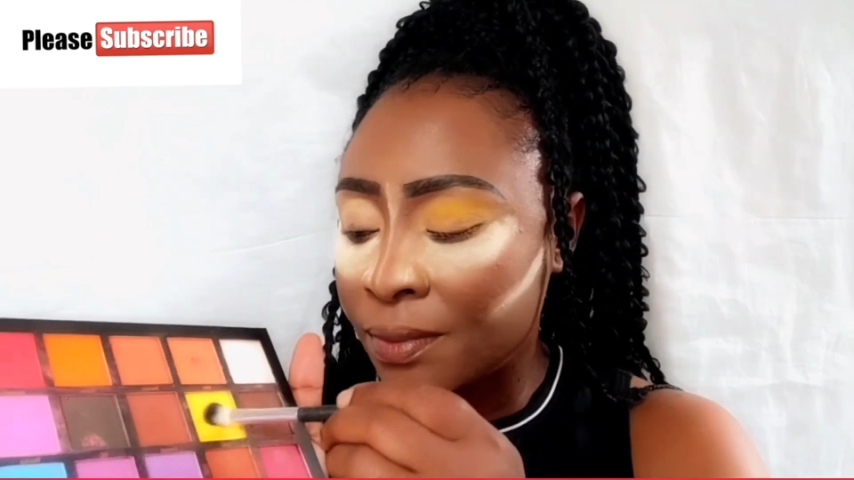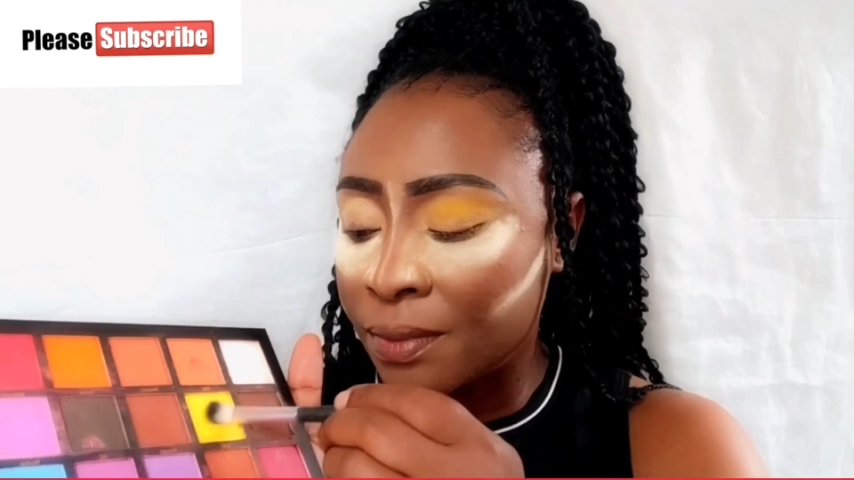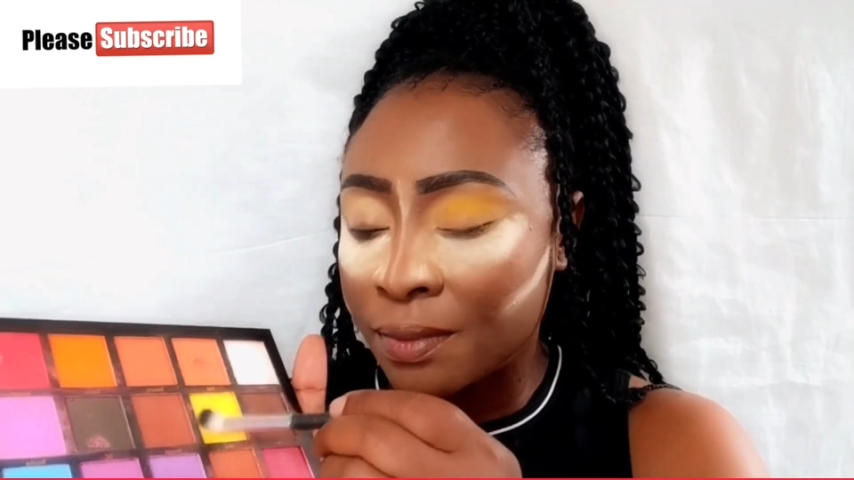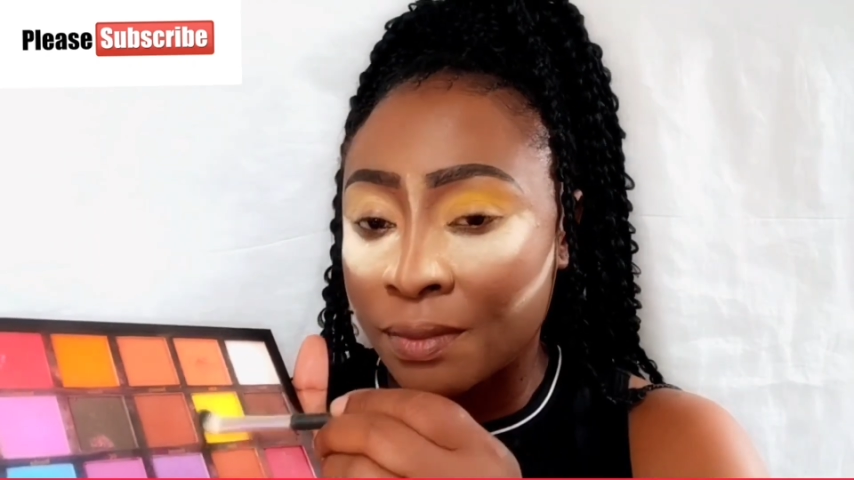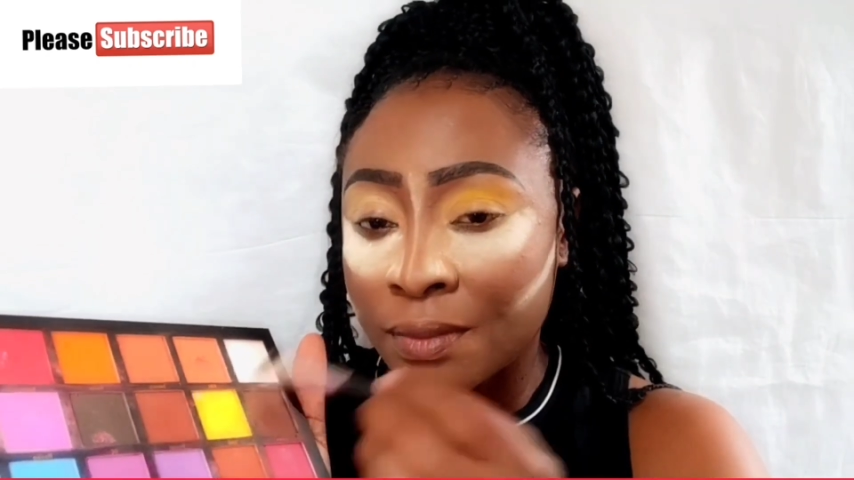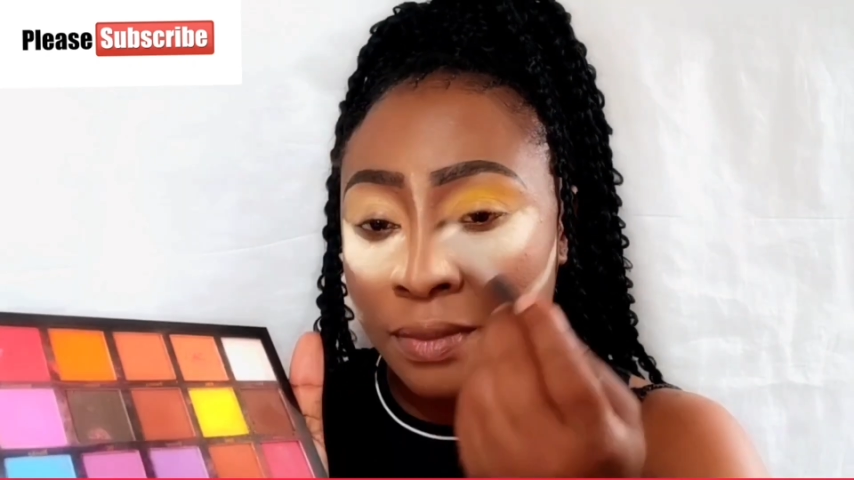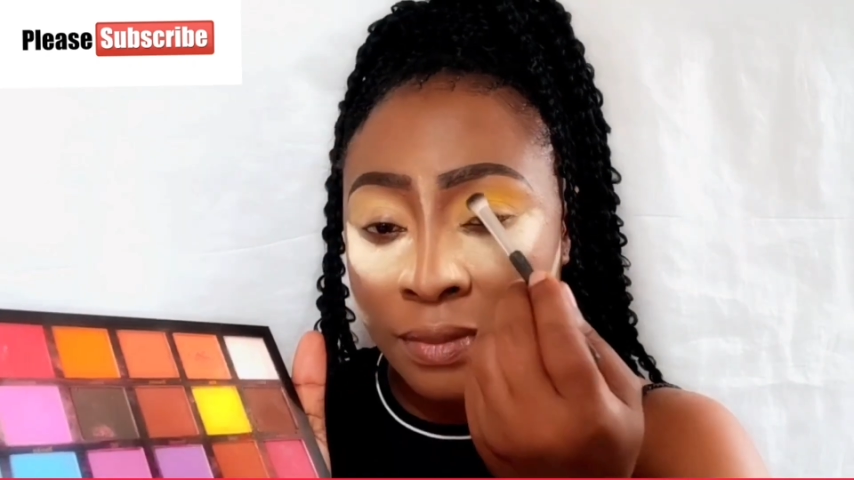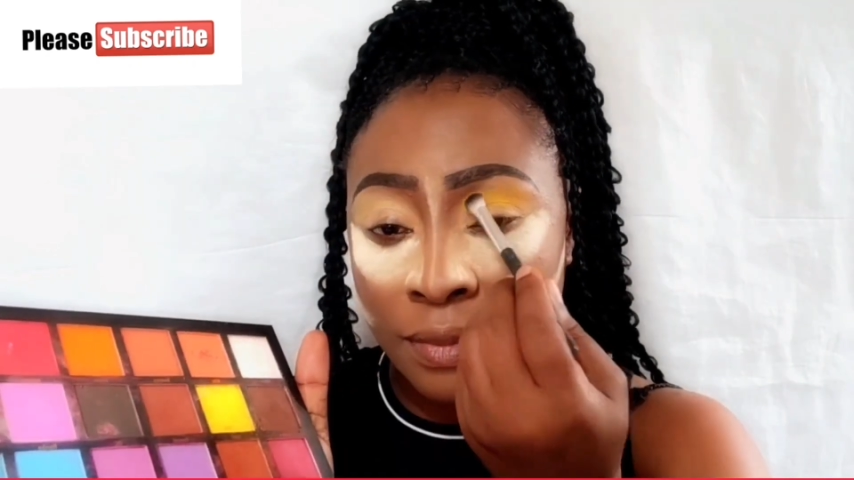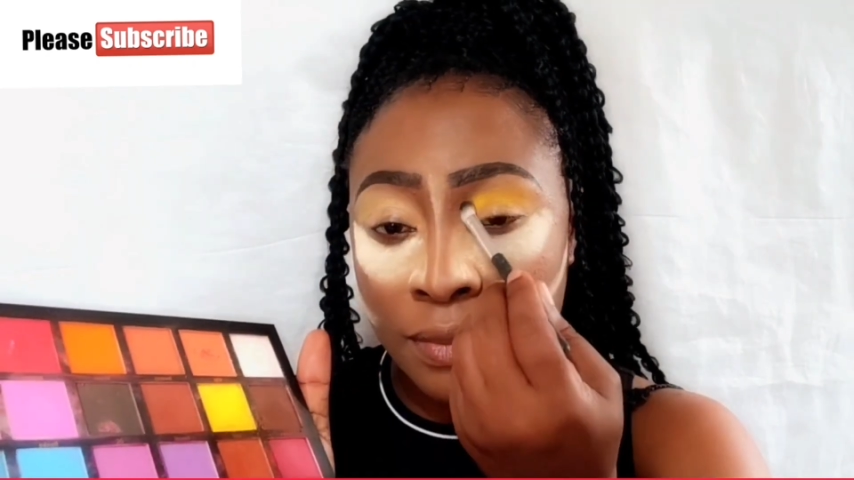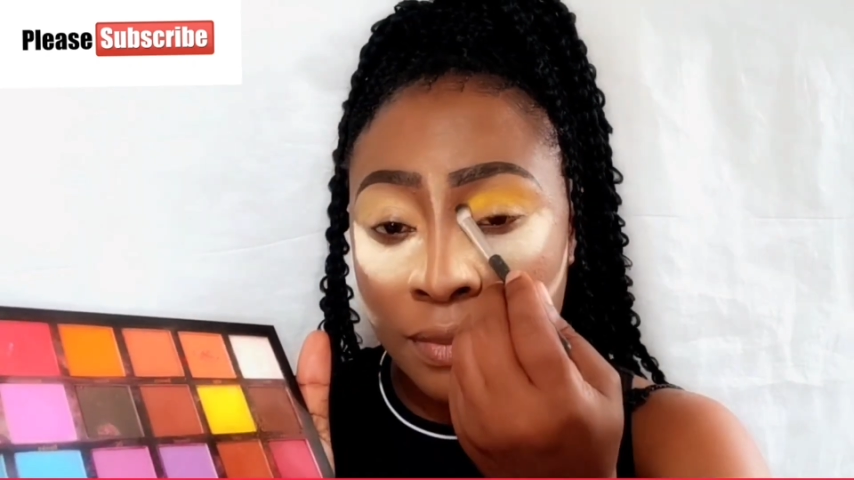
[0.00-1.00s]
I changed
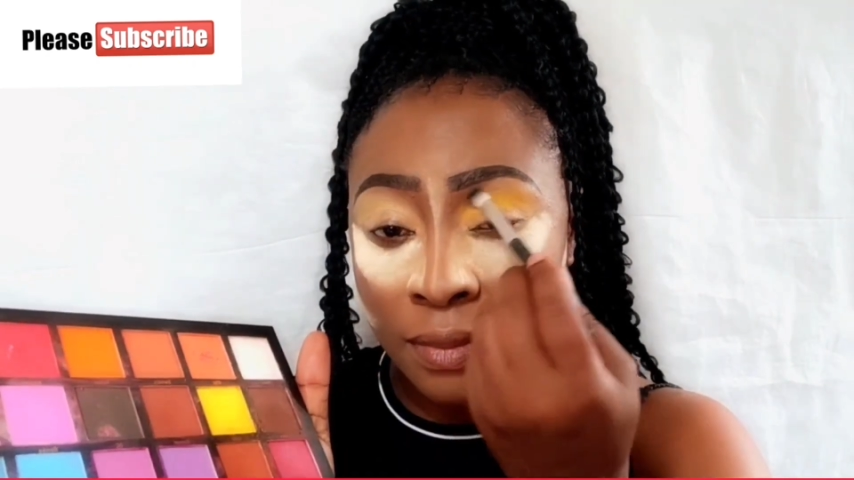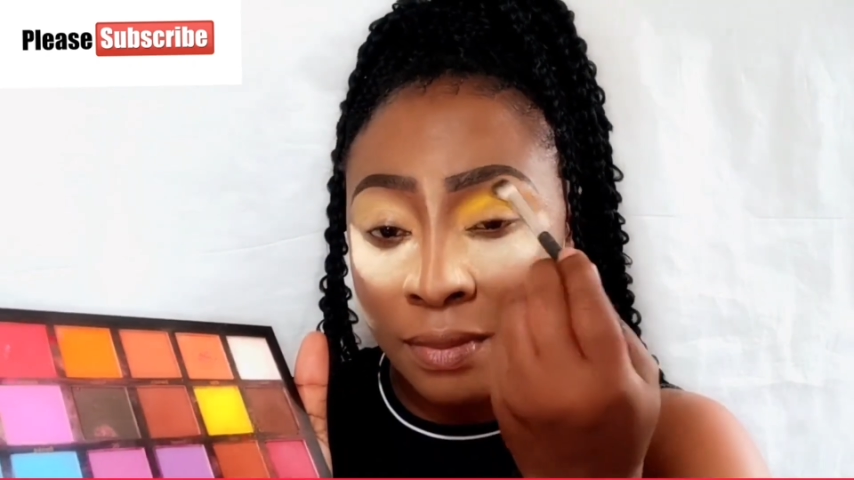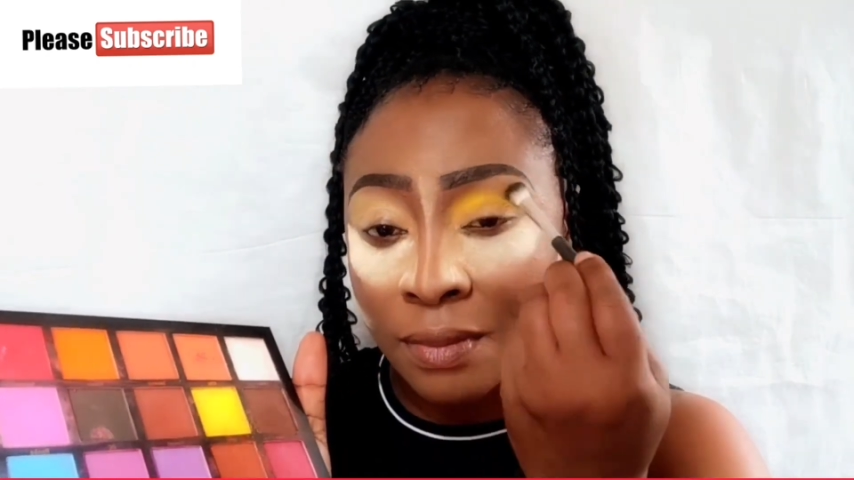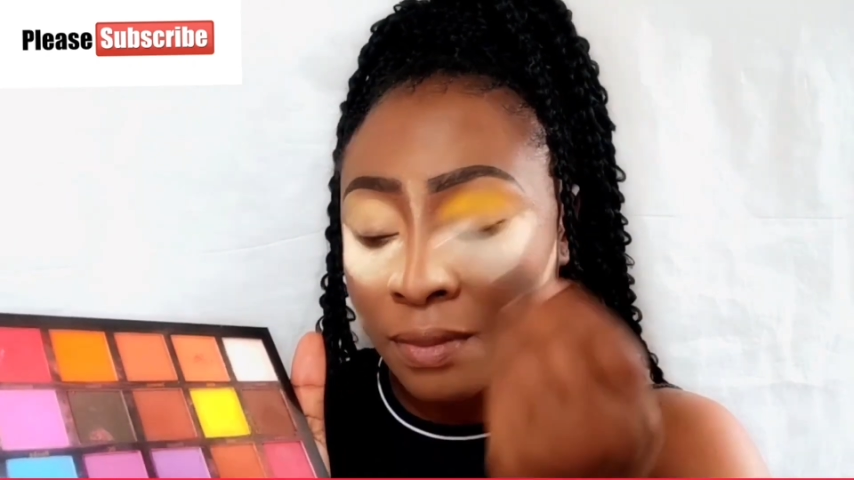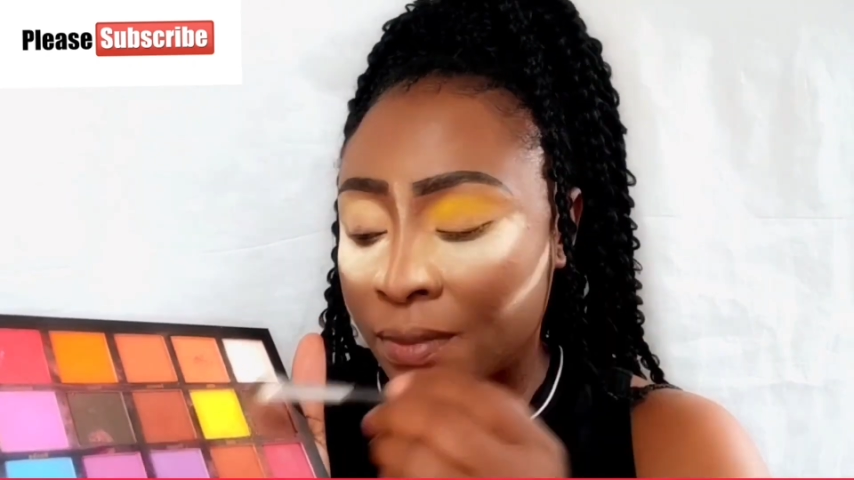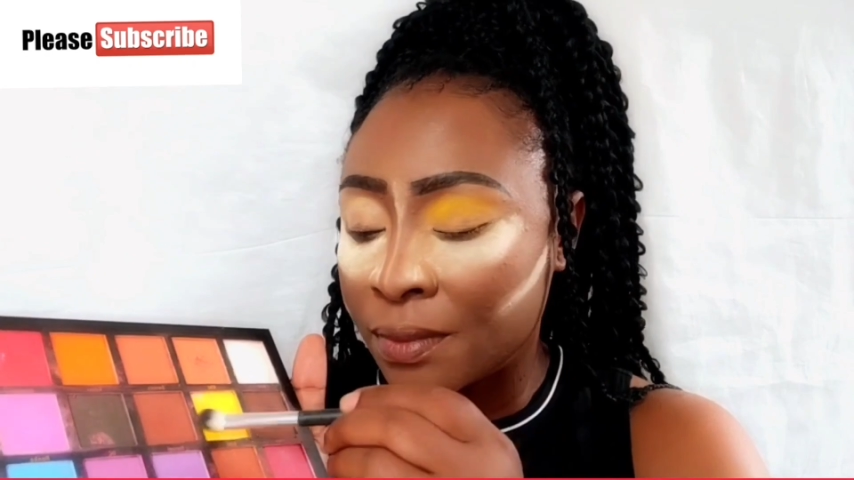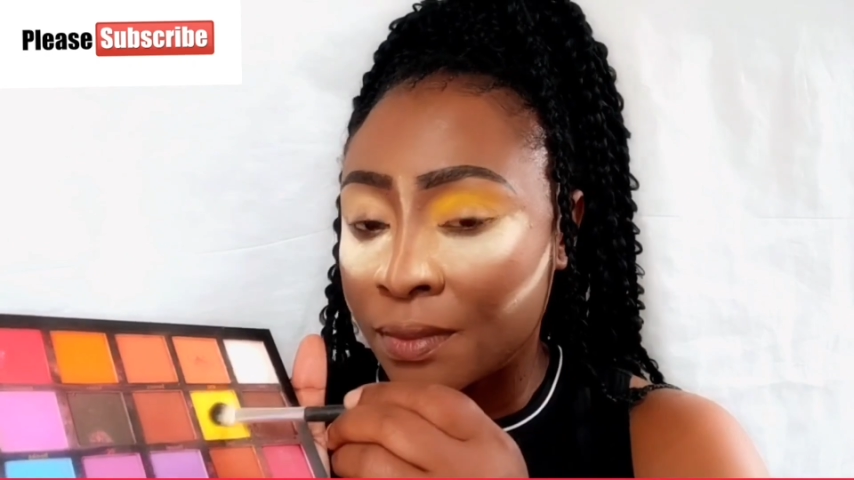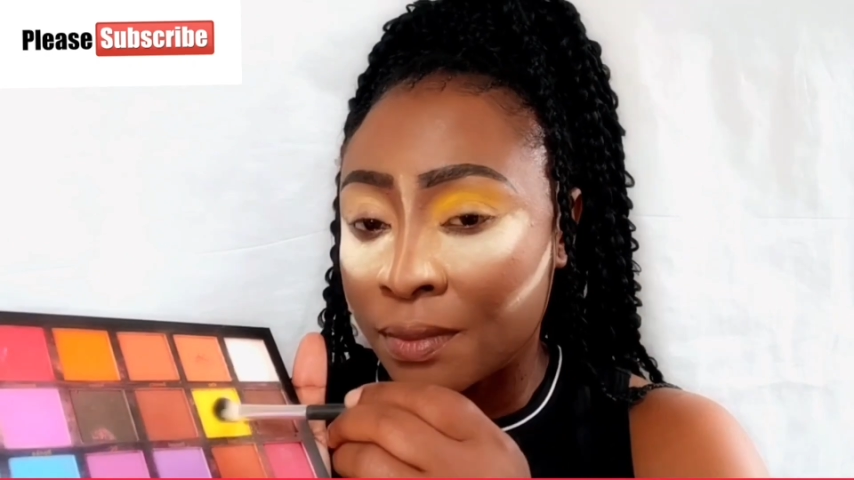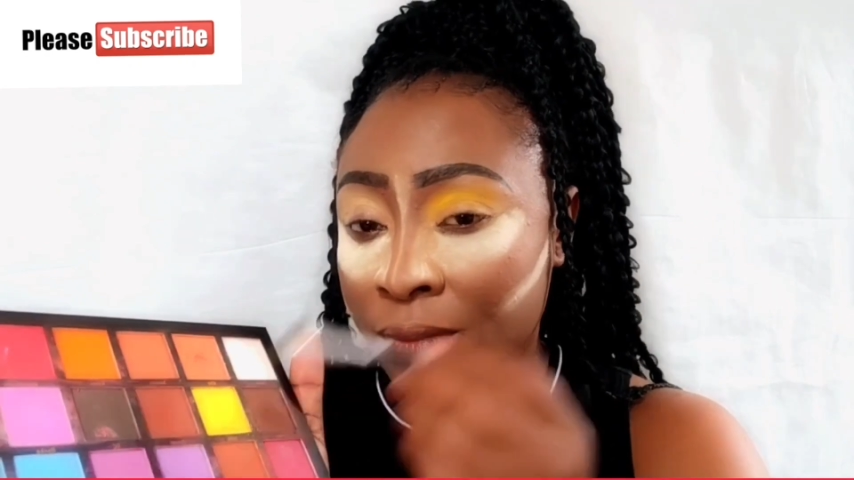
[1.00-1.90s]
it to another palette.